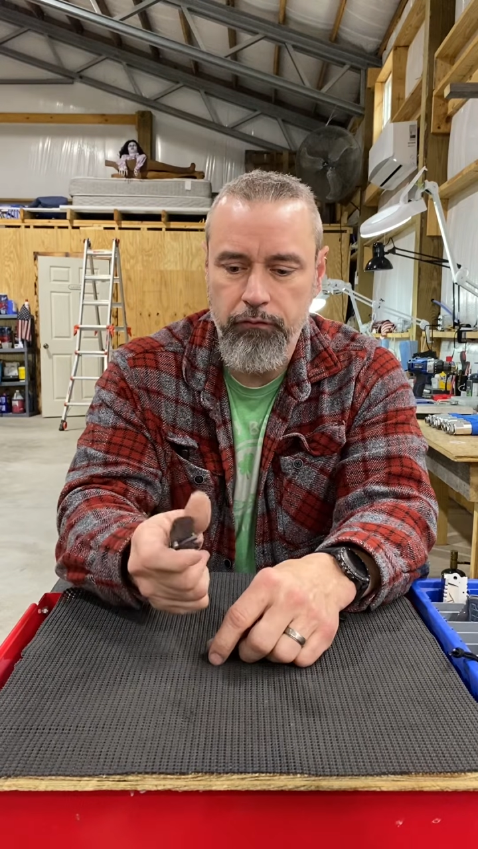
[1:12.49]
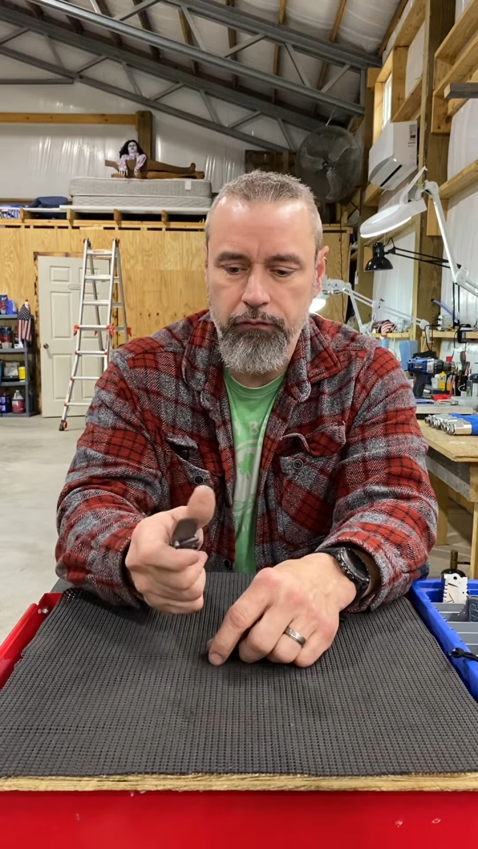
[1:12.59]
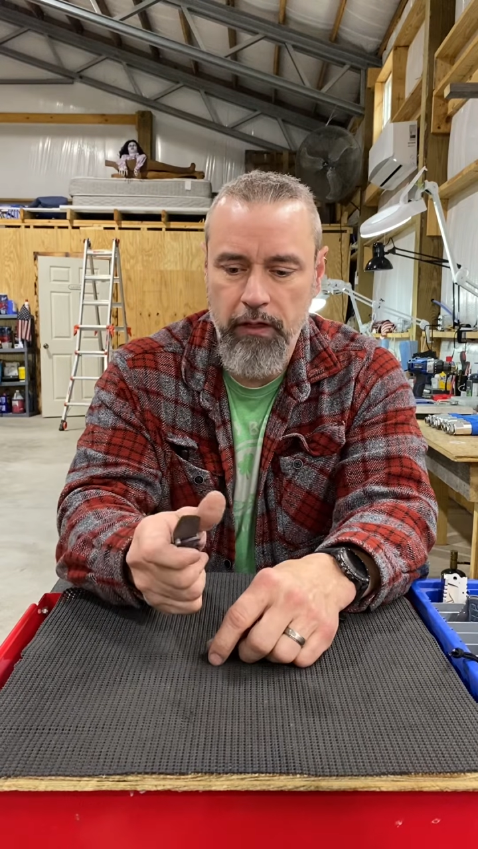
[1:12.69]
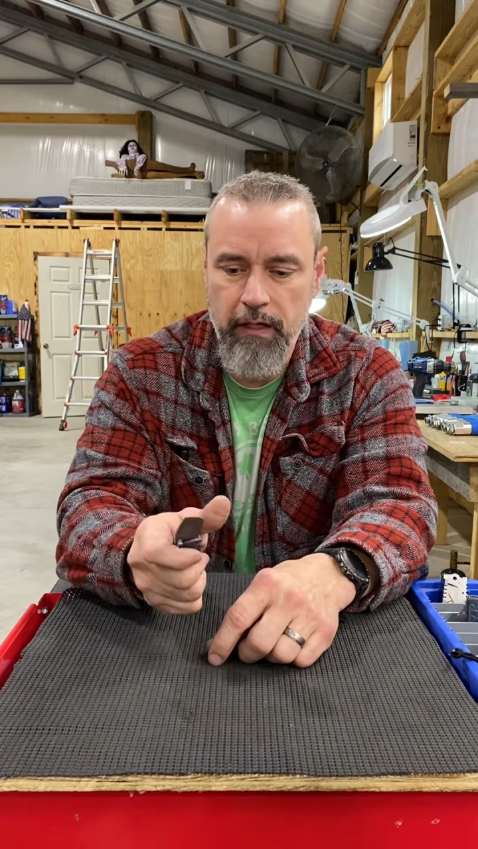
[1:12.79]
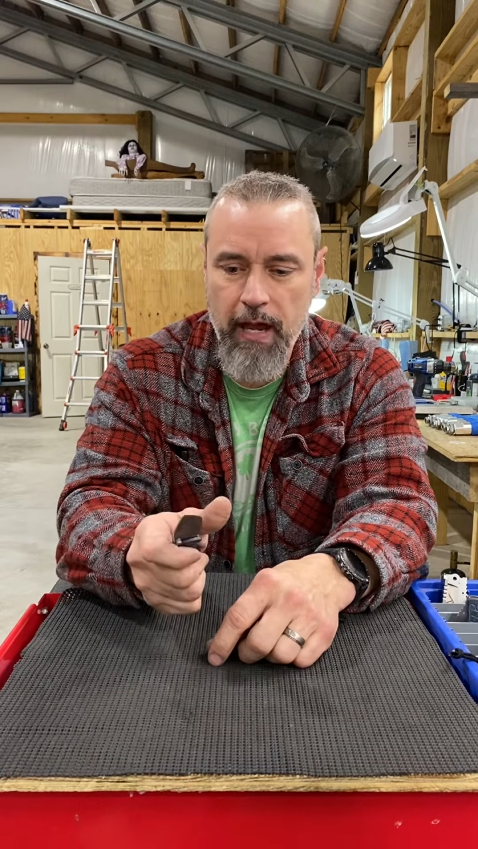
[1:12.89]

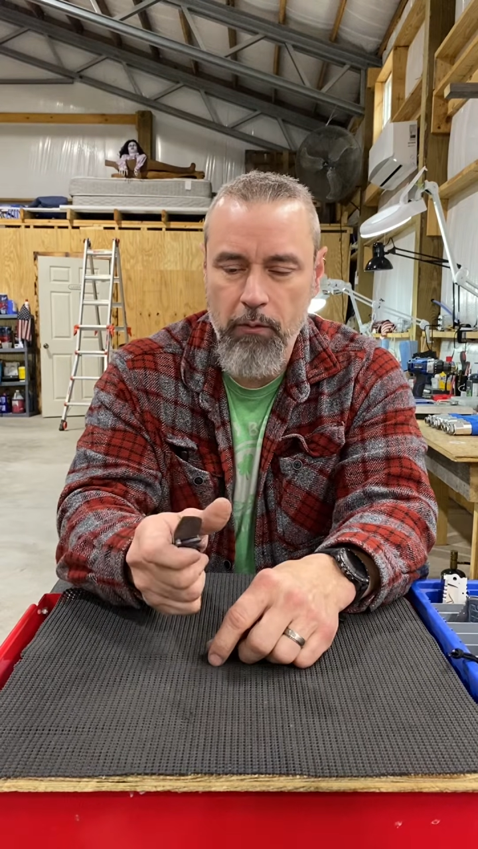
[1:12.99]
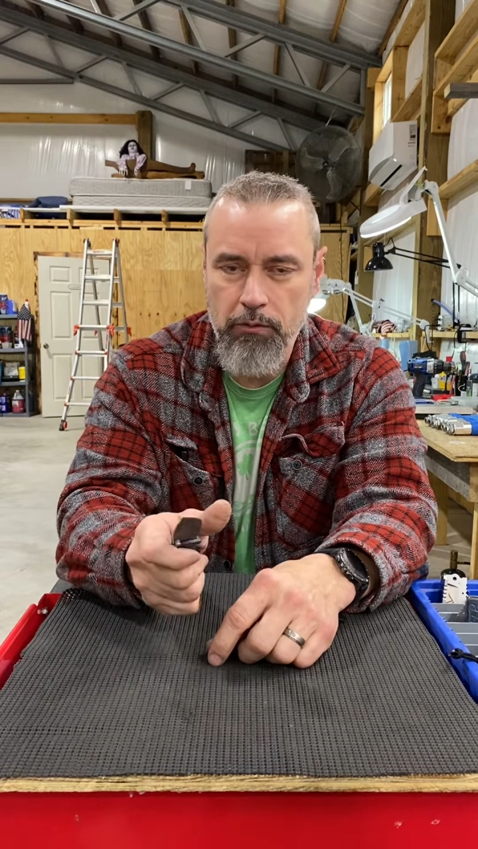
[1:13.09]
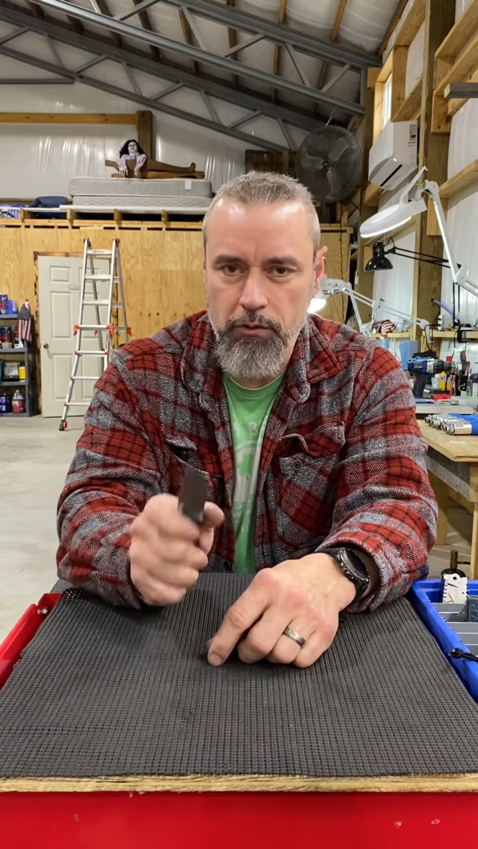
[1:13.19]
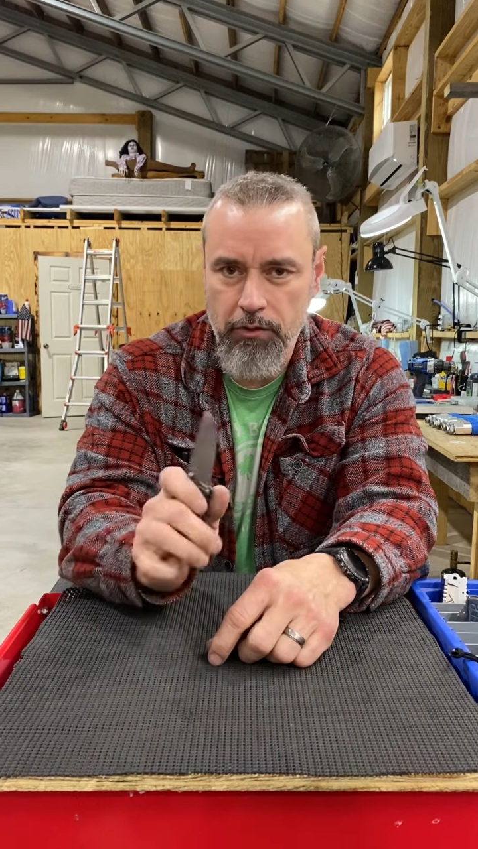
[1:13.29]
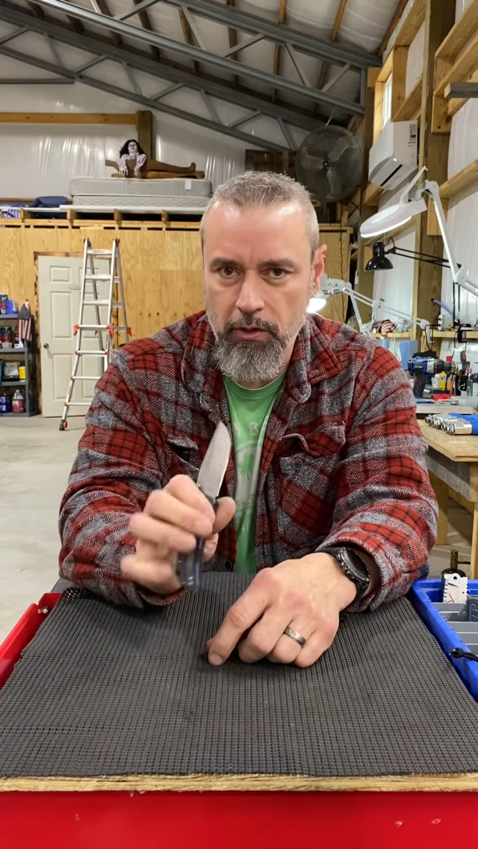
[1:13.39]
flick it out with
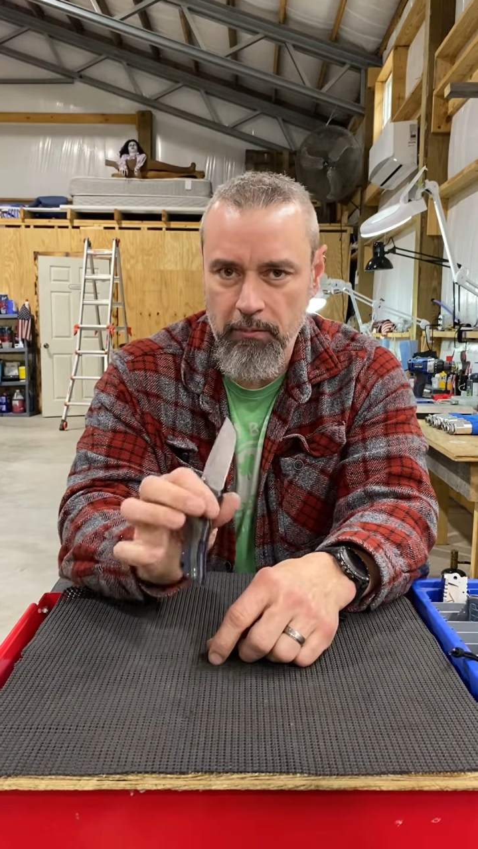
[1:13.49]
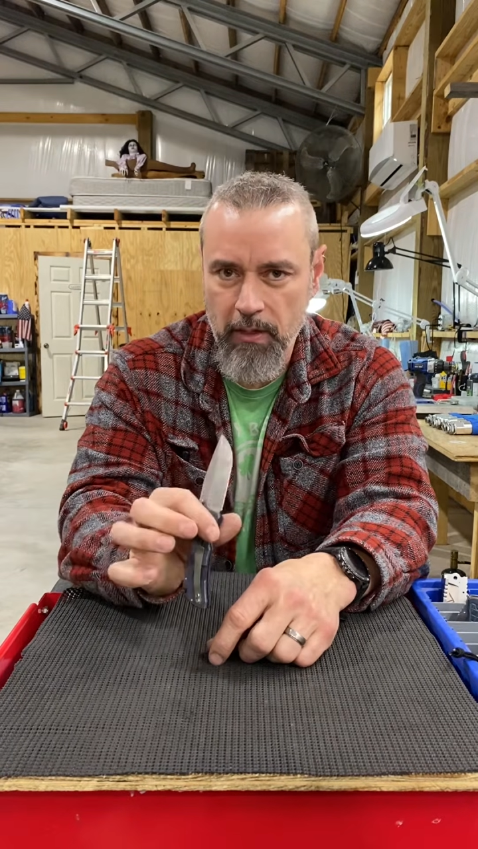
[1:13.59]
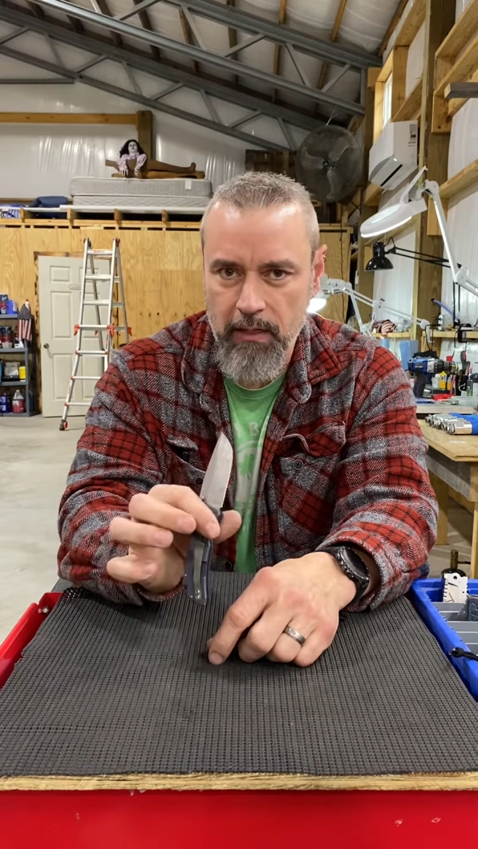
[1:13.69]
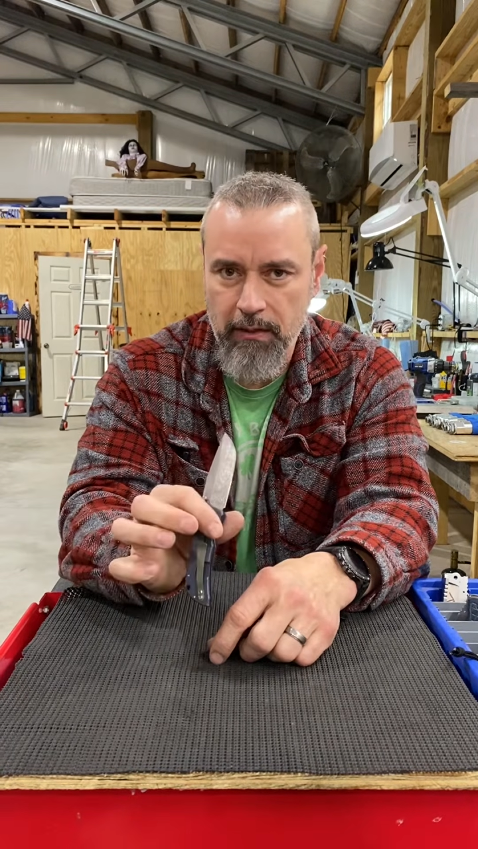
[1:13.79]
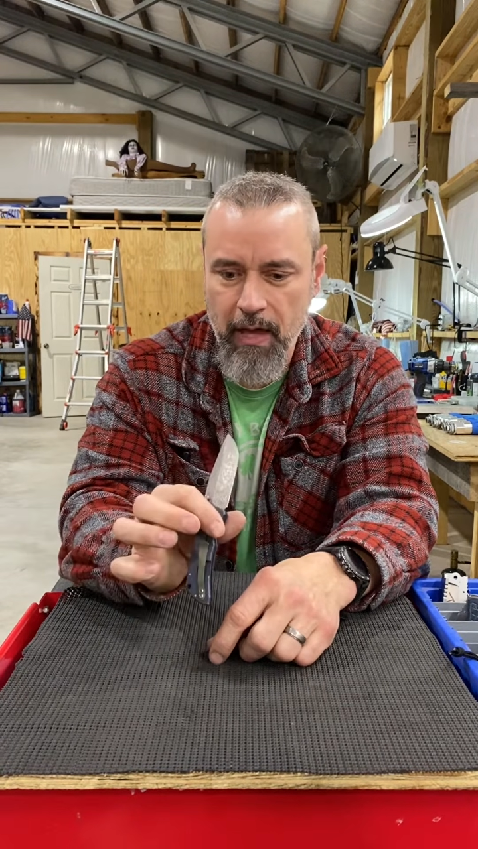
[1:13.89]
your thumb
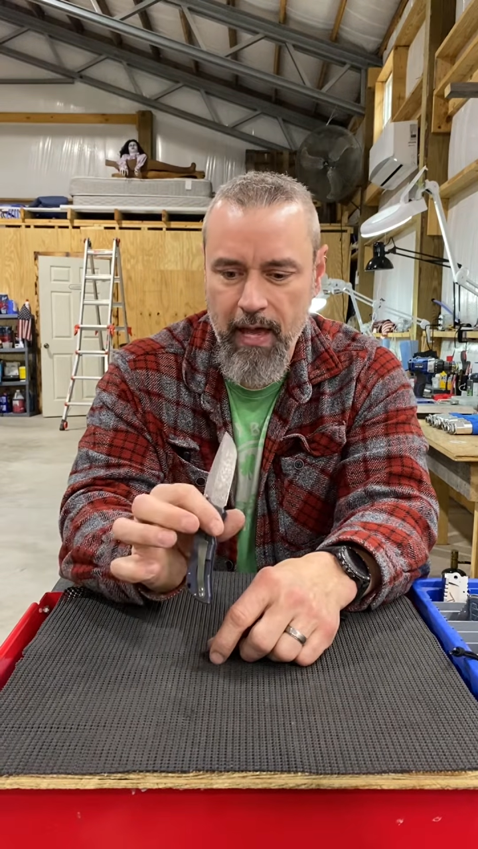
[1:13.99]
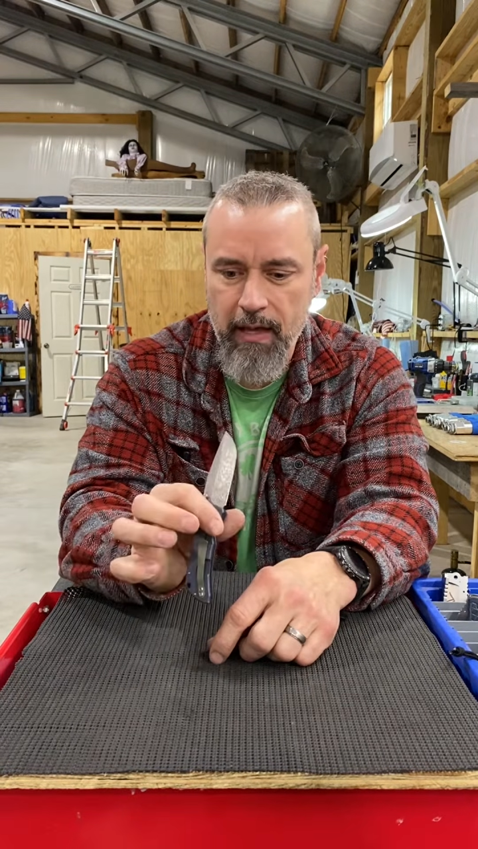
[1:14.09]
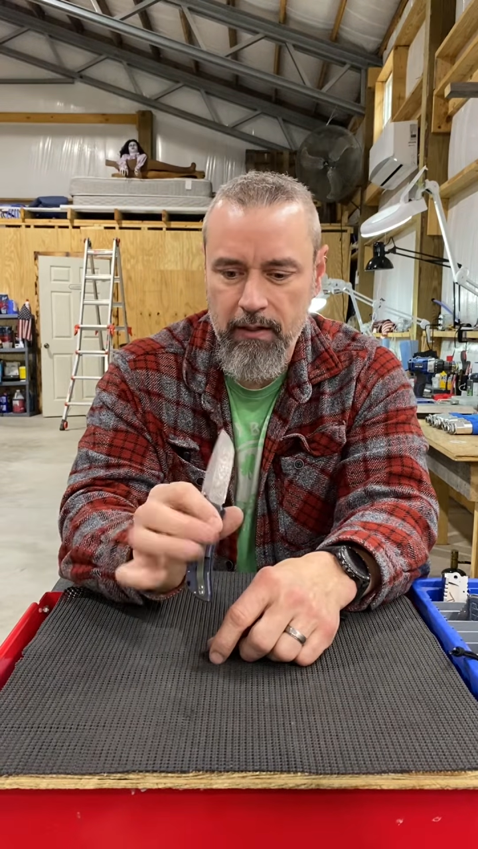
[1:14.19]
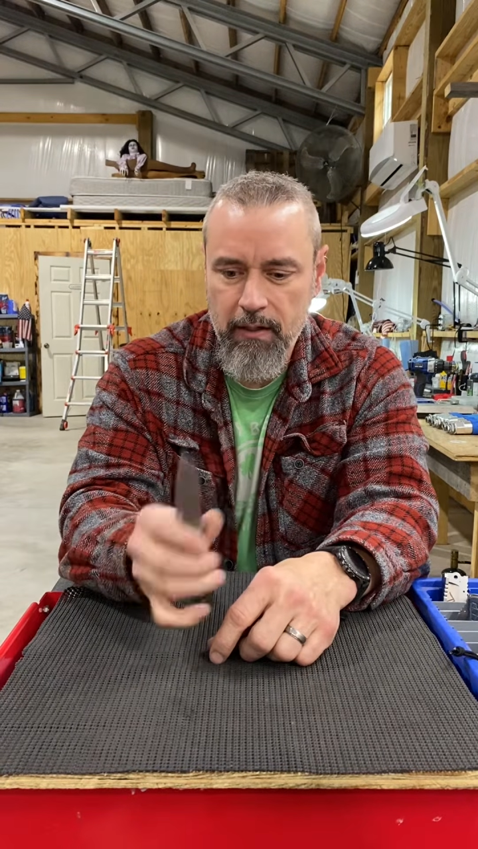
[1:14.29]
like that